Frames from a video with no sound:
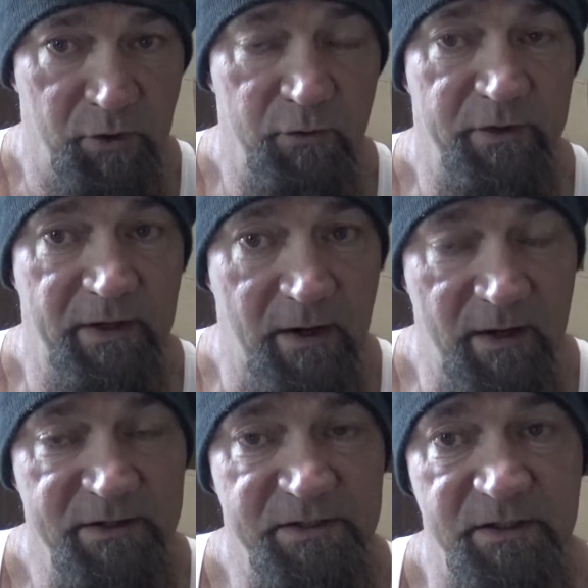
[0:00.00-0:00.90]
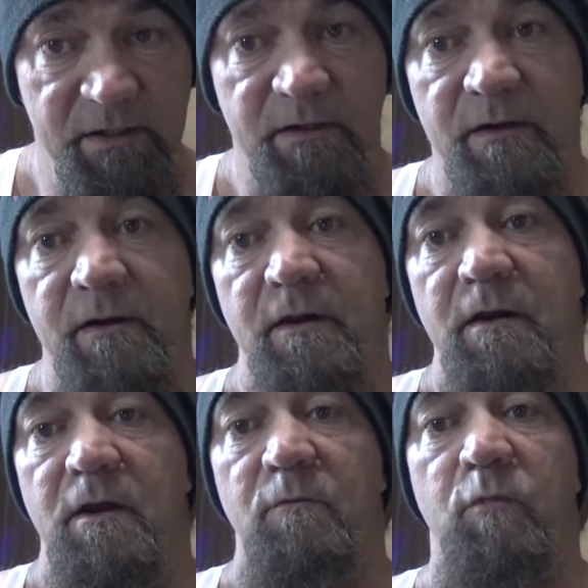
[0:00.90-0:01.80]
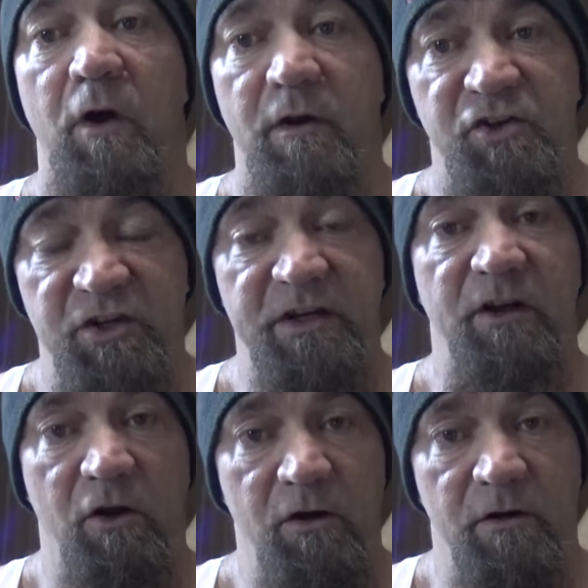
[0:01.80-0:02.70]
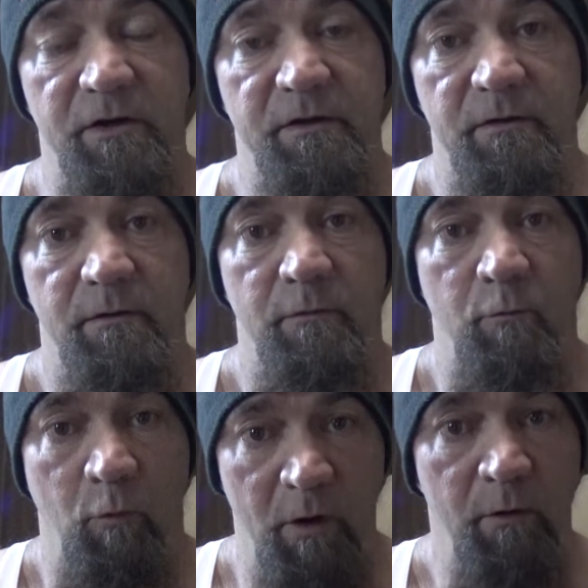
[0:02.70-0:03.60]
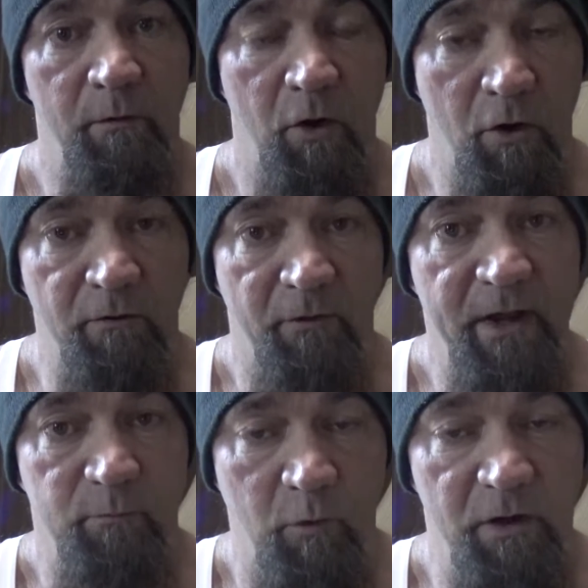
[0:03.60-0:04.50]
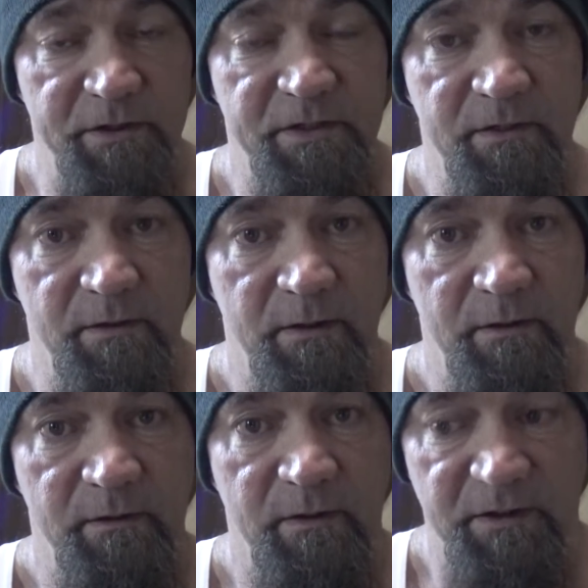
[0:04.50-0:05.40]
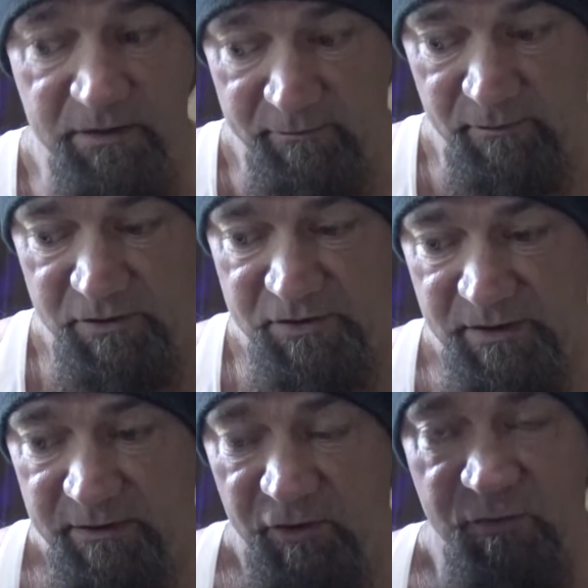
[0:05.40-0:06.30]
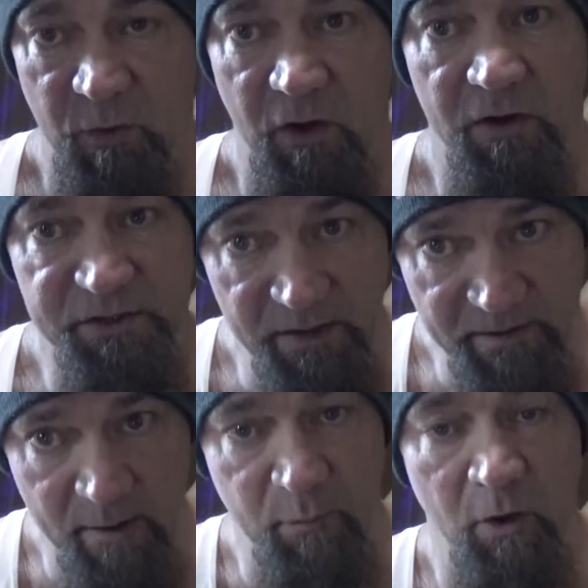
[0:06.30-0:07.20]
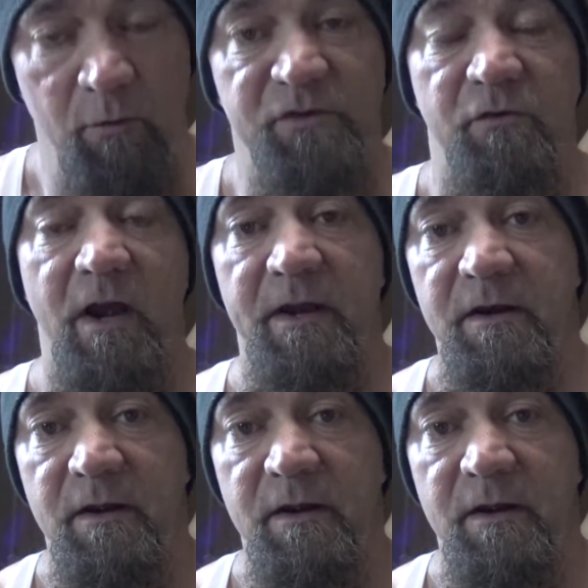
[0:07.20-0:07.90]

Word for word: blue that I see, but she learned what her red was, the difference in those balls, and that ball was red.